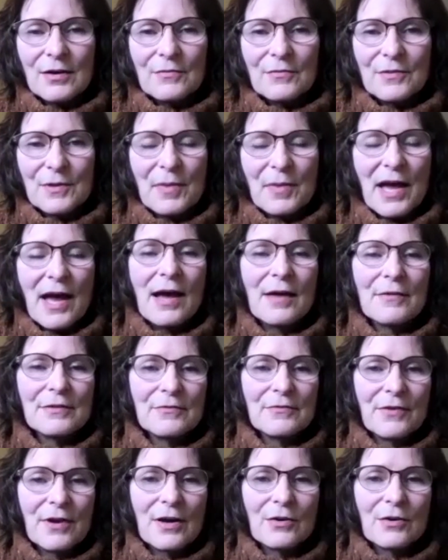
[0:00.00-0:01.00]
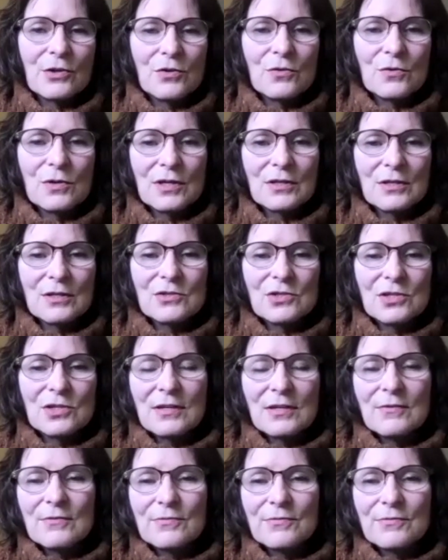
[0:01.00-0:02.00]
the path of how you can
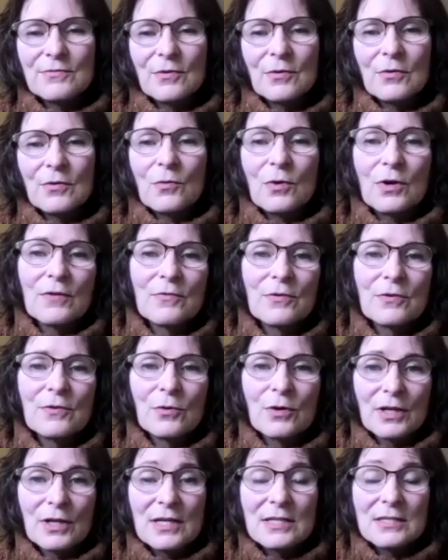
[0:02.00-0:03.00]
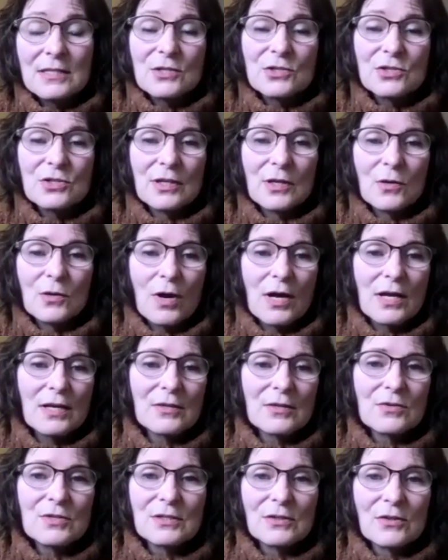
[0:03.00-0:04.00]
achieve or work for the organization that you want.
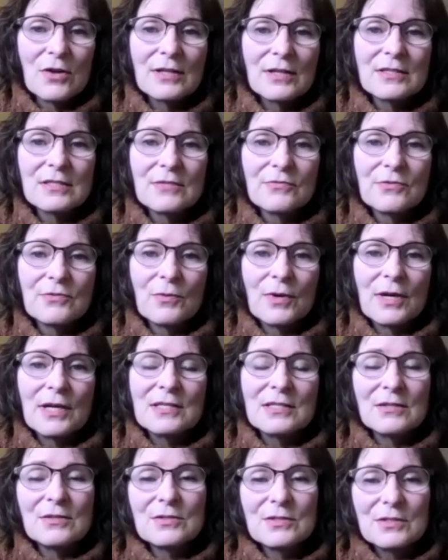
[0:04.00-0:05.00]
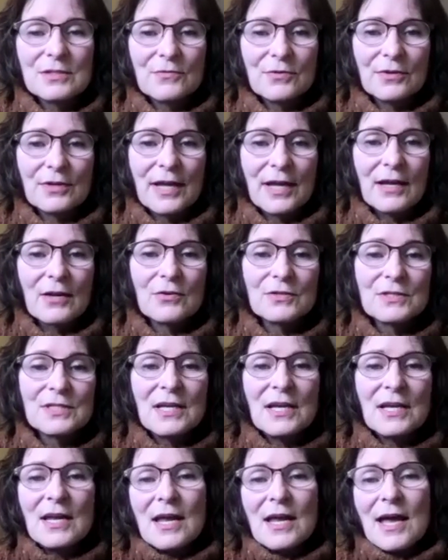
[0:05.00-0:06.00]
There's lots of different ways and there's different angles.
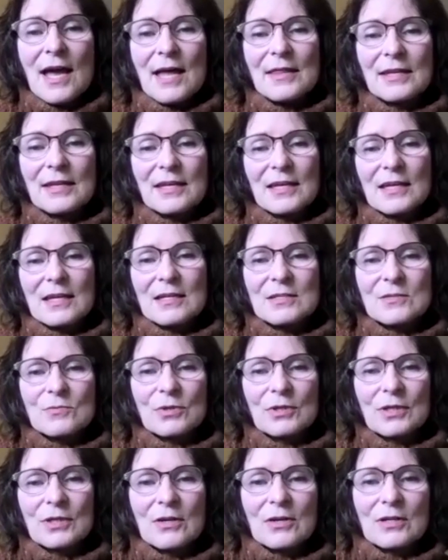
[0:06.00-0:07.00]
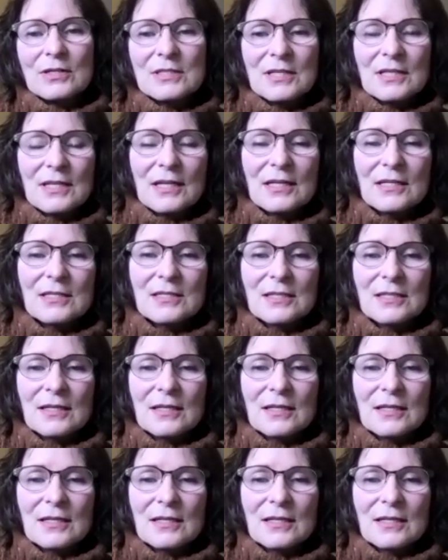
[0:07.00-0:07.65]
And the key is really not to get,